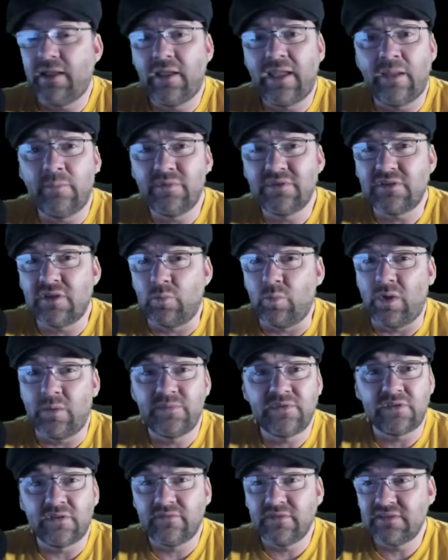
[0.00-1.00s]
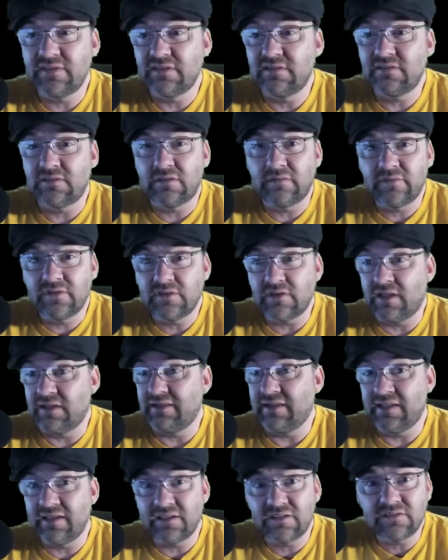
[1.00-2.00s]
Amazon Web Services servers,
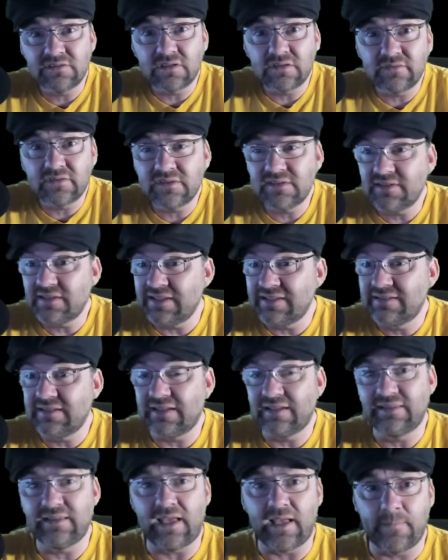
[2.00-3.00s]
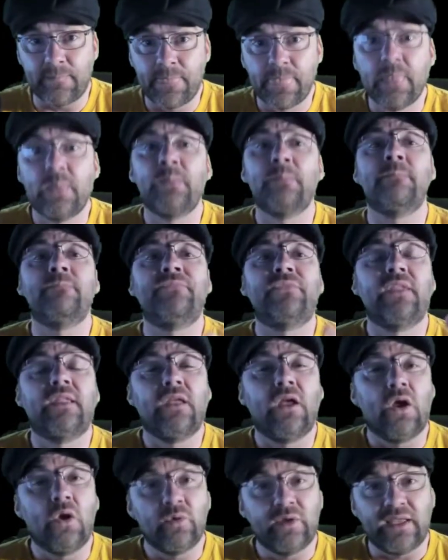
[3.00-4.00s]
Linux servers, things like that.
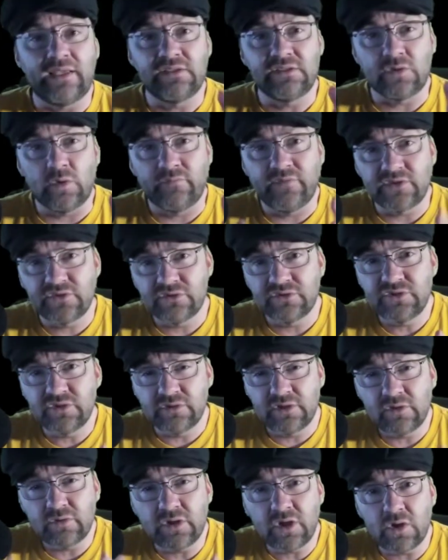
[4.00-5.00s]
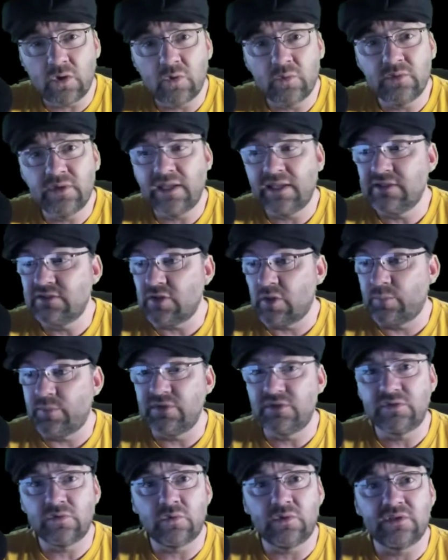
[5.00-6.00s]
Okay, so Visual Studio Code is
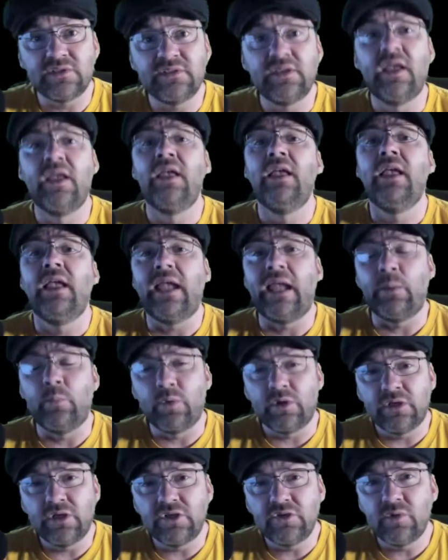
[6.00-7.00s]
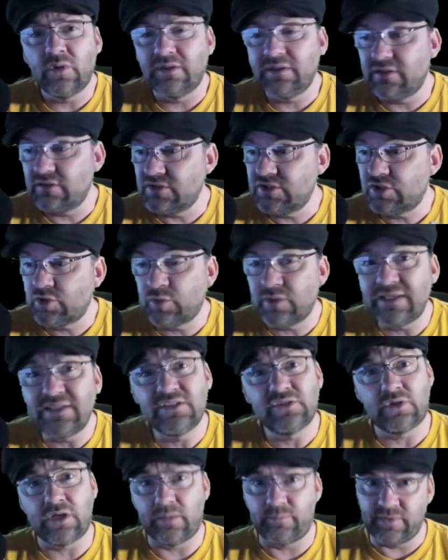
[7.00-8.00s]
open source, and we're going to do a little screen
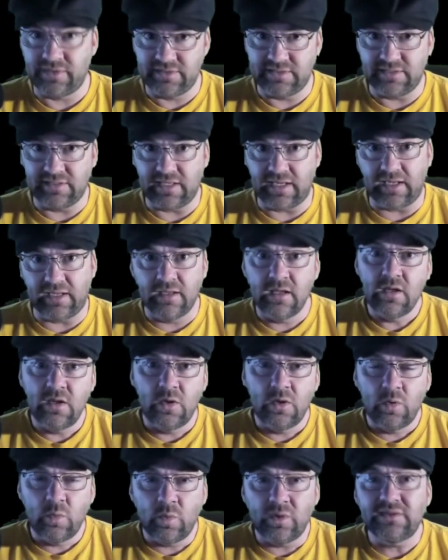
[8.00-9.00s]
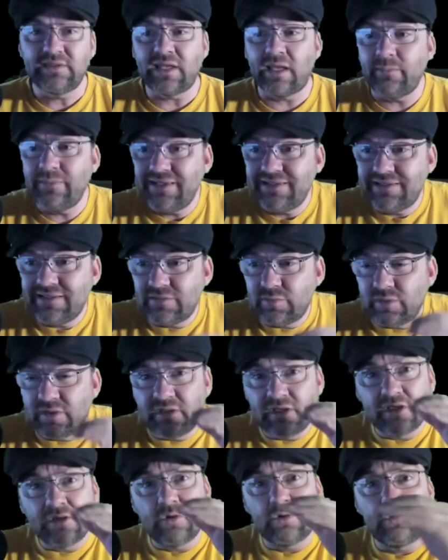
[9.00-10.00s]
scraping today. What that means is we're
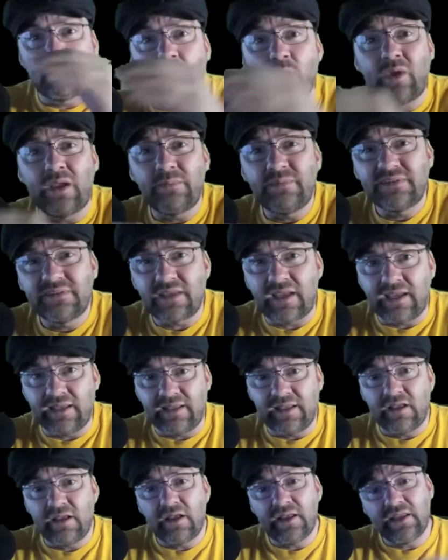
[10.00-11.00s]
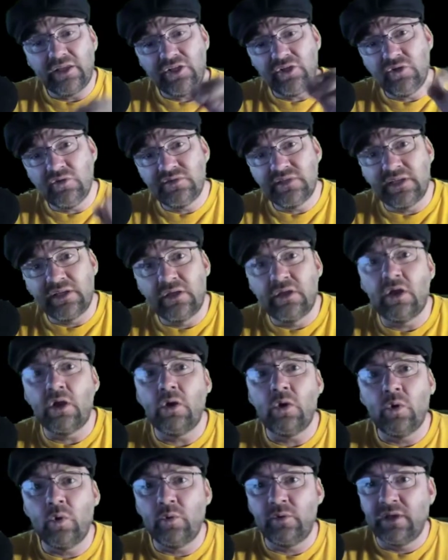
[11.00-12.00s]
going to go to a website using
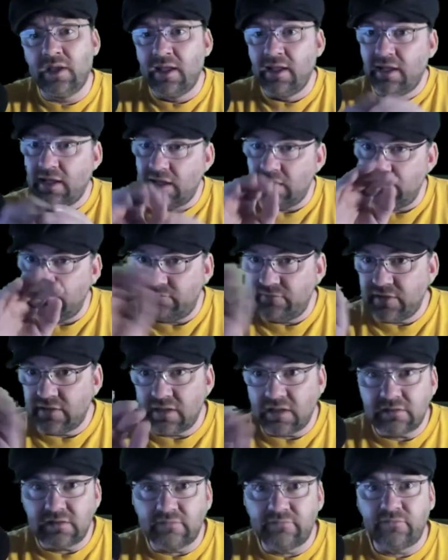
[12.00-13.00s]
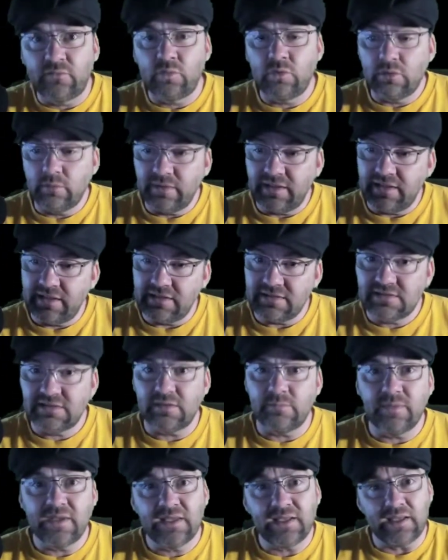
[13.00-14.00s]
code and fill out the form and hit
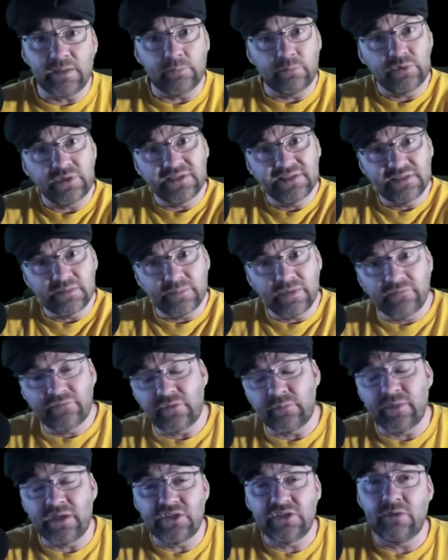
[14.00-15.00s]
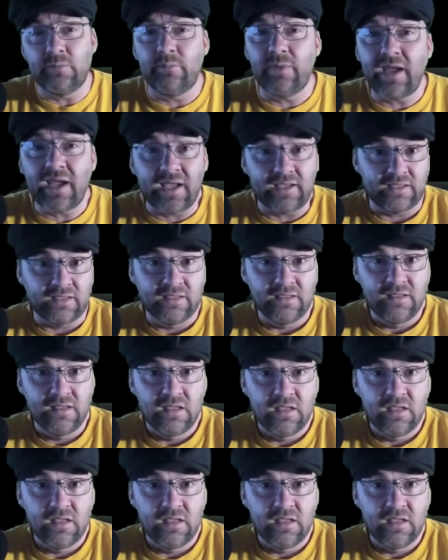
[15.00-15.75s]
submit and bring some information back.